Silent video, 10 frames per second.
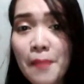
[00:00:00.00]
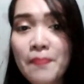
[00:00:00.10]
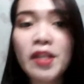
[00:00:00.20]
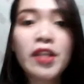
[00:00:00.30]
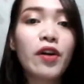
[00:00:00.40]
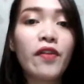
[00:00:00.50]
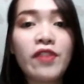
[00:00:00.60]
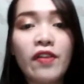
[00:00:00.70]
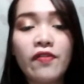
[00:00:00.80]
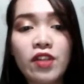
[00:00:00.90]
meaning
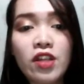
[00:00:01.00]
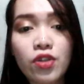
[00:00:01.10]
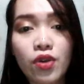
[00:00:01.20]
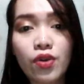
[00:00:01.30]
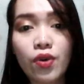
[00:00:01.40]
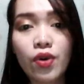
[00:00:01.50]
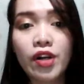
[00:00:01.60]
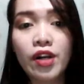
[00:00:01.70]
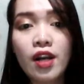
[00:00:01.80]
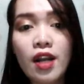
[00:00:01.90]
of definition
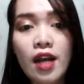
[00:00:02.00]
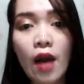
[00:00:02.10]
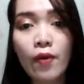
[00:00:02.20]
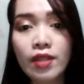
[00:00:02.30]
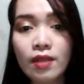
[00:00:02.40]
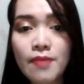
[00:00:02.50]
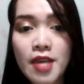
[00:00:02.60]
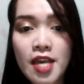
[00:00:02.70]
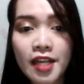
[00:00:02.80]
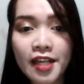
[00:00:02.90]
or how it is
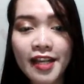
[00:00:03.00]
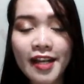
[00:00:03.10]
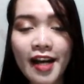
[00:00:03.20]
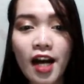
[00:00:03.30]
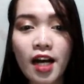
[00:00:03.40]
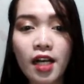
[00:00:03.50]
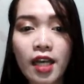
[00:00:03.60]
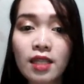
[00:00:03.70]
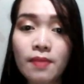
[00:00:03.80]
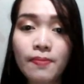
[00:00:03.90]
being
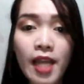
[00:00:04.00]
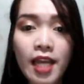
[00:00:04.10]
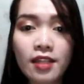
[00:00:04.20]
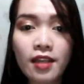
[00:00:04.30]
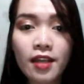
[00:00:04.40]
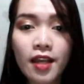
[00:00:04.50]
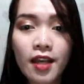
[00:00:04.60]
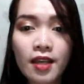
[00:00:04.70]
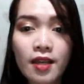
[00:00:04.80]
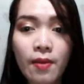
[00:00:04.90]
explained,
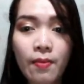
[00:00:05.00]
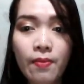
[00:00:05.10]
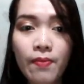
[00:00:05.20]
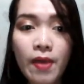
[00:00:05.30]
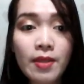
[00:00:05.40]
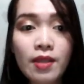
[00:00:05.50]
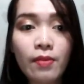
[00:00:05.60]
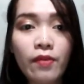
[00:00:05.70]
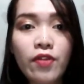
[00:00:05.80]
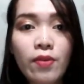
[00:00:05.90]
maybe
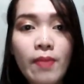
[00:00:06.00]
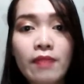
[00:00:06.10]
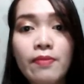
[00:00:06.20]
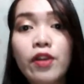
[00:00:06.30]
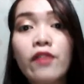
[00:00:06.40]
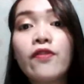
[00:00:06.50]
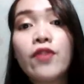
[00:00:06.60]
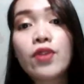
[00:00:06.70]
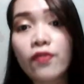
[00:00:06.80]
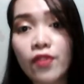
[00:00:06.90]
some of you might be
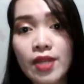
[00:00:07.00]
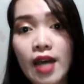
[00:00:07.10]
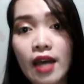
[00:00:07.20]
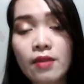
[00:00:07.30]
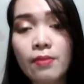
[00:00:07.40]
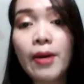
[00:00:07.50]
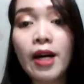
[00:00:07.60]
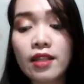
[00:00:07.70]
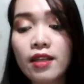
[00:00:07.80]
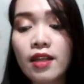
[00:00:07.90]
confused for that.
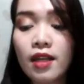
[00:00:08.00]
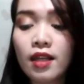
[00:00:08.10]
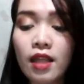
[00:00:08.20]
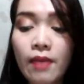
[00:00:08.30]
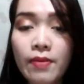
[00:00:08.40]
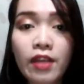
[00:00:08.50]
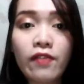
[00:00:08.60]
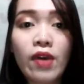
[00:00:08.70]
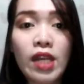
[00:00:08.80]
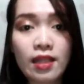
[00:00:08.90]
But let me
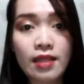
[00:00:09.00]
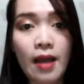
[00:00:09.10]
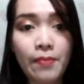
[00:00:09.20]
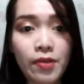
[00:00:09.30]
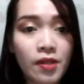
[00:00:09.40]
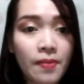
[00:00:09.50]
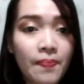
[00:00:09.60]
give you an example.